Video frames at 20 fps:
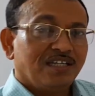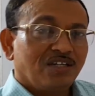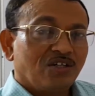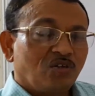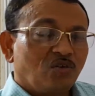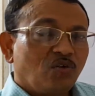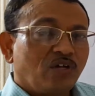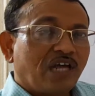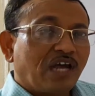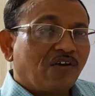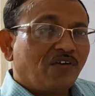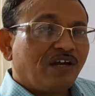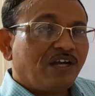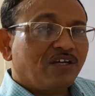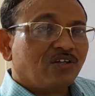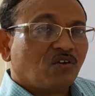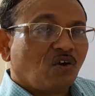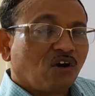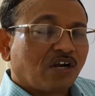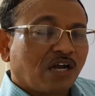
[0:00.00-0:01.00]
Today I will
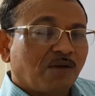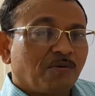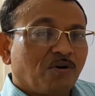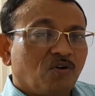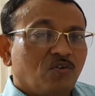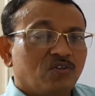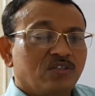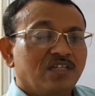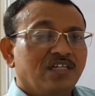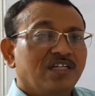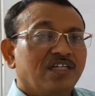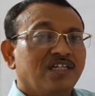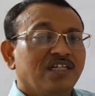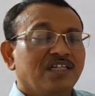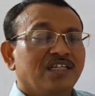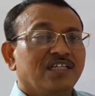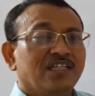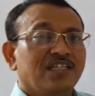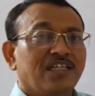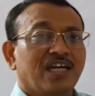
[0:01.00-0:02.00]
talk about
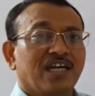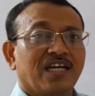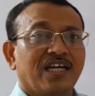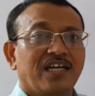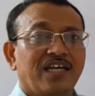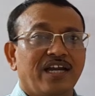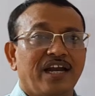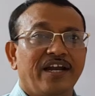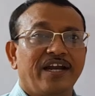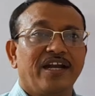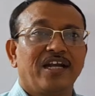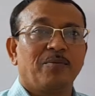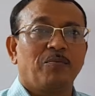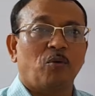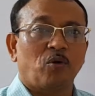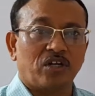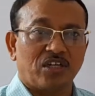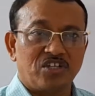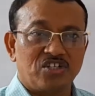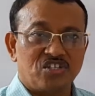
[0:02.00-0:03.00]
the graded
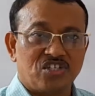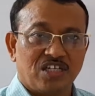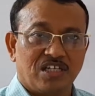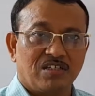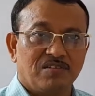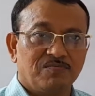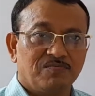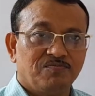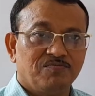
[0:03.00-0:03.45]
potential.